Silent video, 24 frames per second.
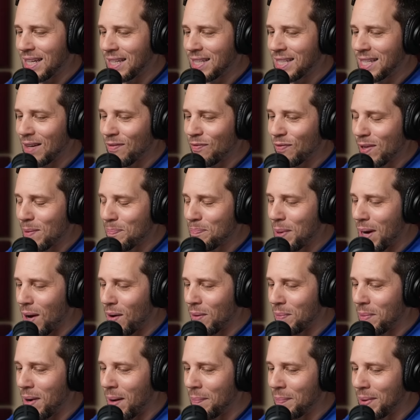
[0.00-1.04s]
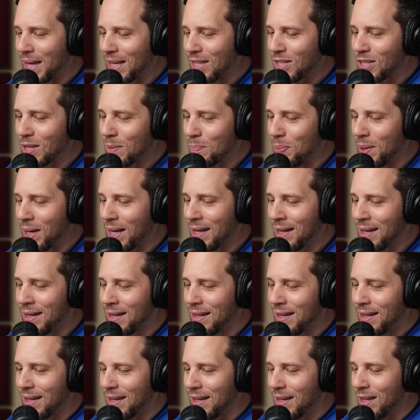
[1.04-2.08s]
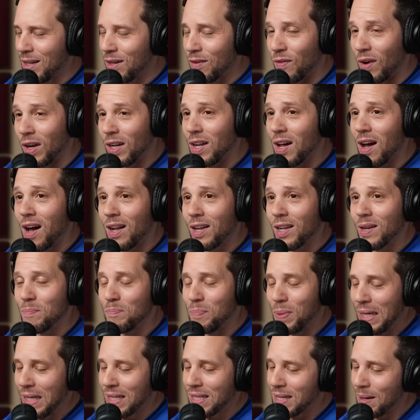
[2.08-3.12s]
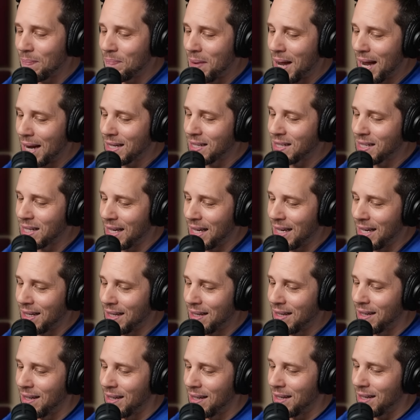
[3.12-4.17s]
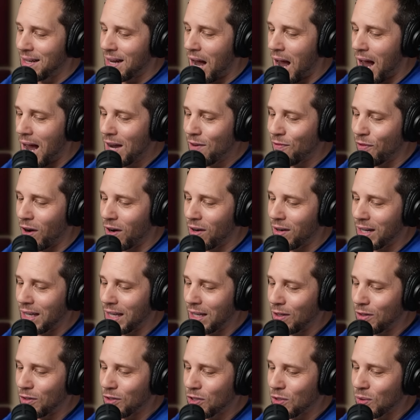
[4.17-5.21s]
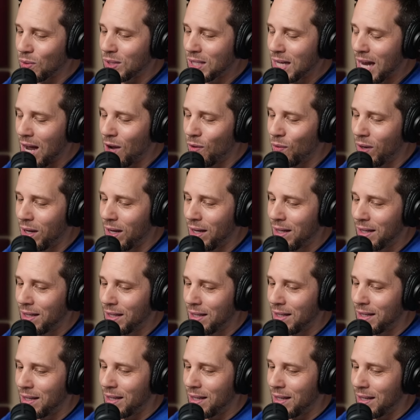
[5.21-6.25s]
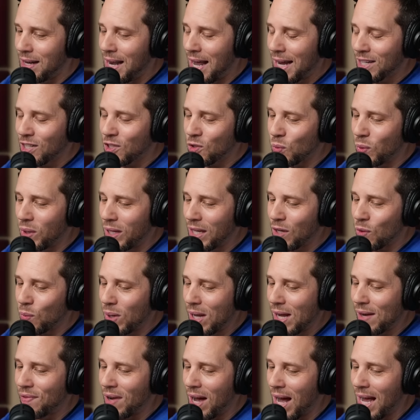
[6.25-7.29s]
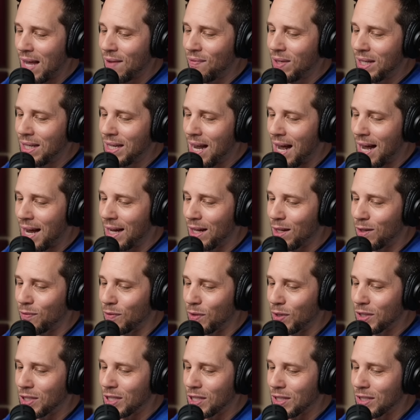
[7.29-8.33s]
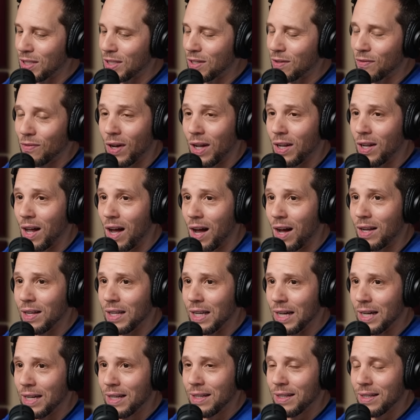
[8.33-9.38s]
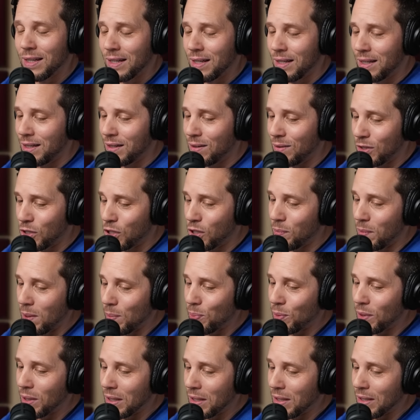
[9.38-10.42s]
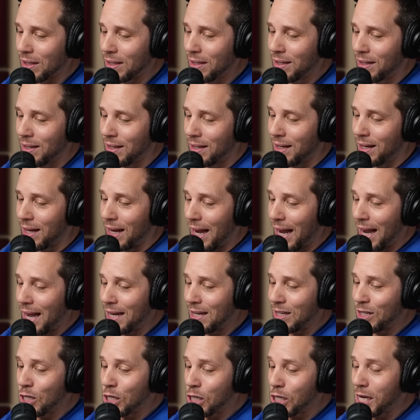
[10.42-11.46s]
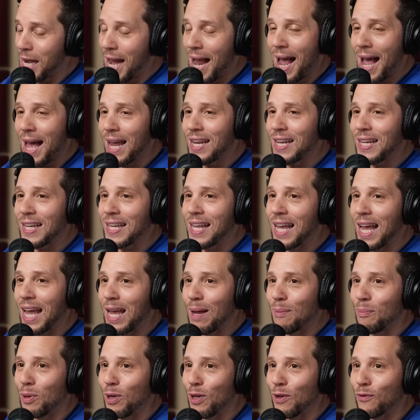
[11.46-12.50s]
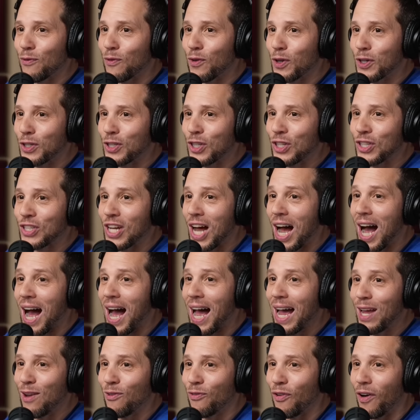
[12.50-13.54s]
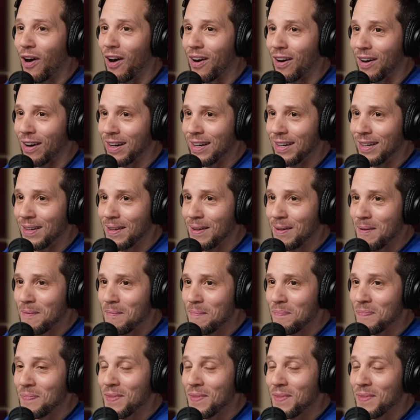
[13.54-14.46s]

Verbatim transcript: Sunset flip power bomb gets the pin. Valhalla beats up Maxine. Ivar kills Tozawa. Next week, we have Ivy Nile versus Valhalla, which should be pretty good. And Chad Gable versus Ivar.